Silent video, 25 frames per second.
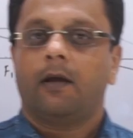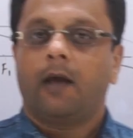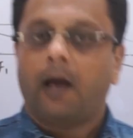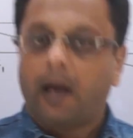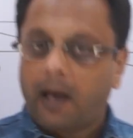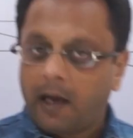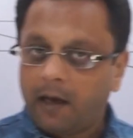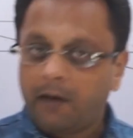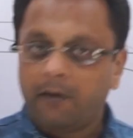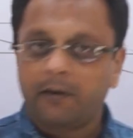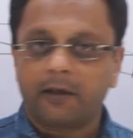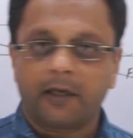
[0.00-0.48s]

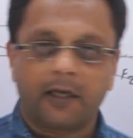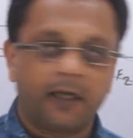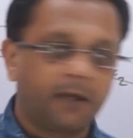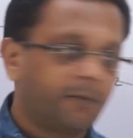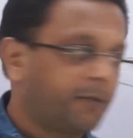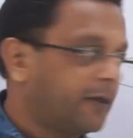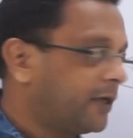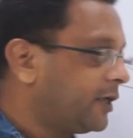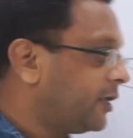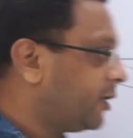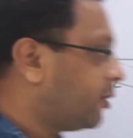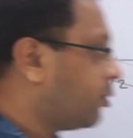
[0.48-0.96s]
I have
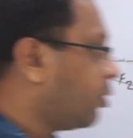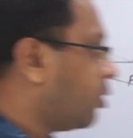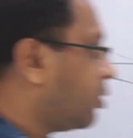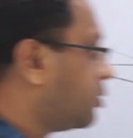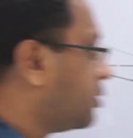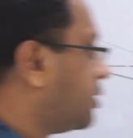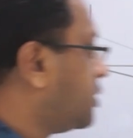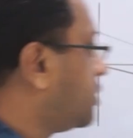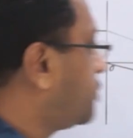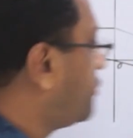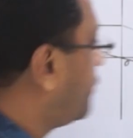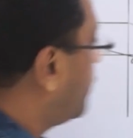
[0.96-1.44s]
deliberately drawn
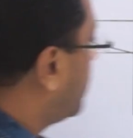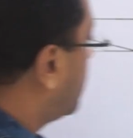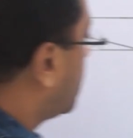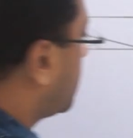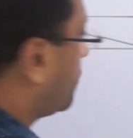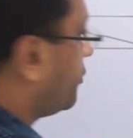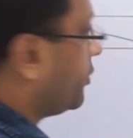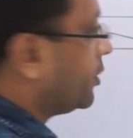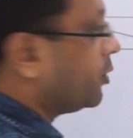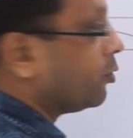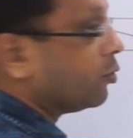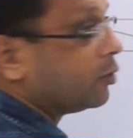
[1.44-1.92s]
this figure
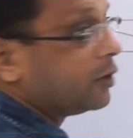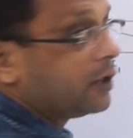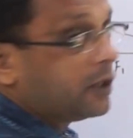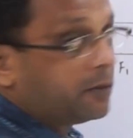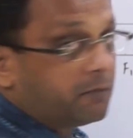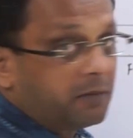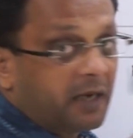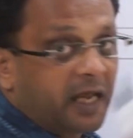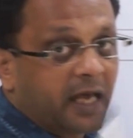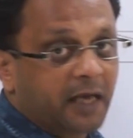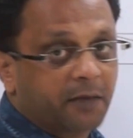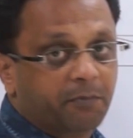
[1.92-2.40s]
with only
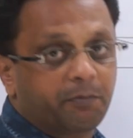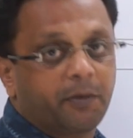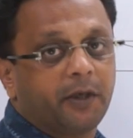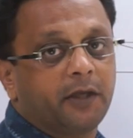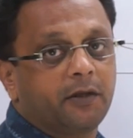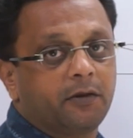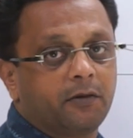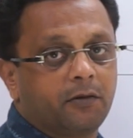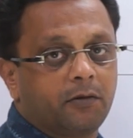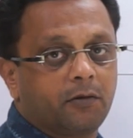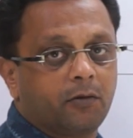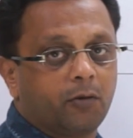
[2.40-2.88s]
black
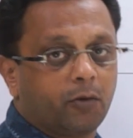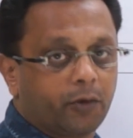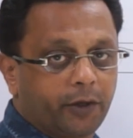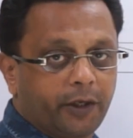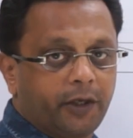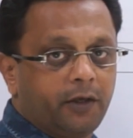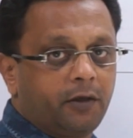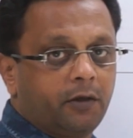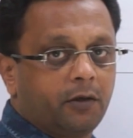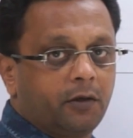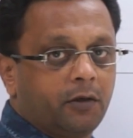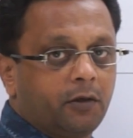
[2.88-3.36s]
pen.
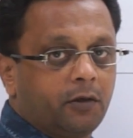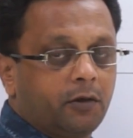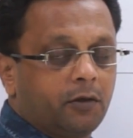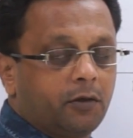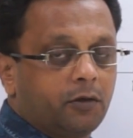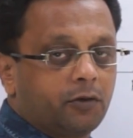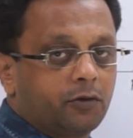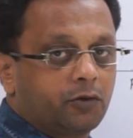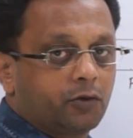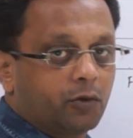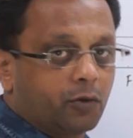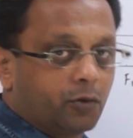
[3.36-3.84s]
Okay?
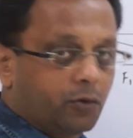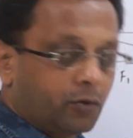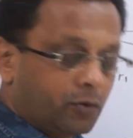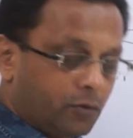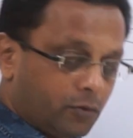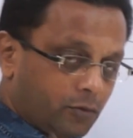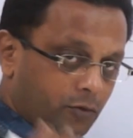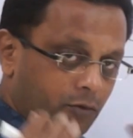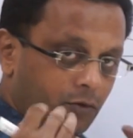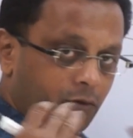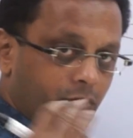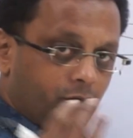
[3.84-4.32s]

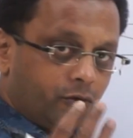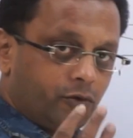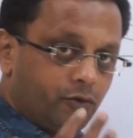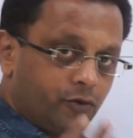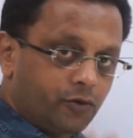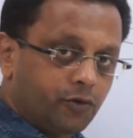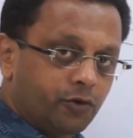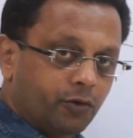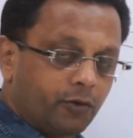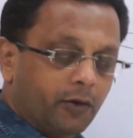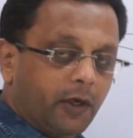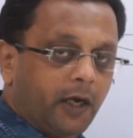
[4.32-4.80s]
So, you
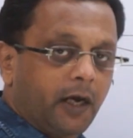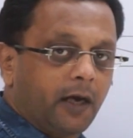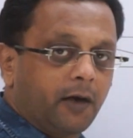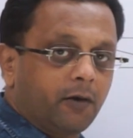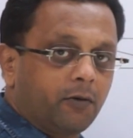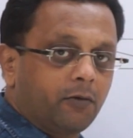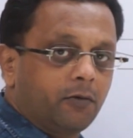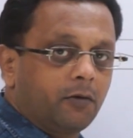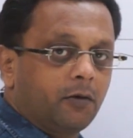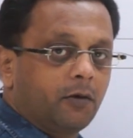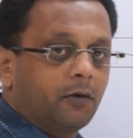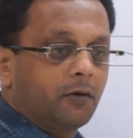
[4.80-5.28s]
should
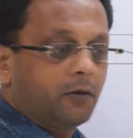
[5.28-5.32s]
have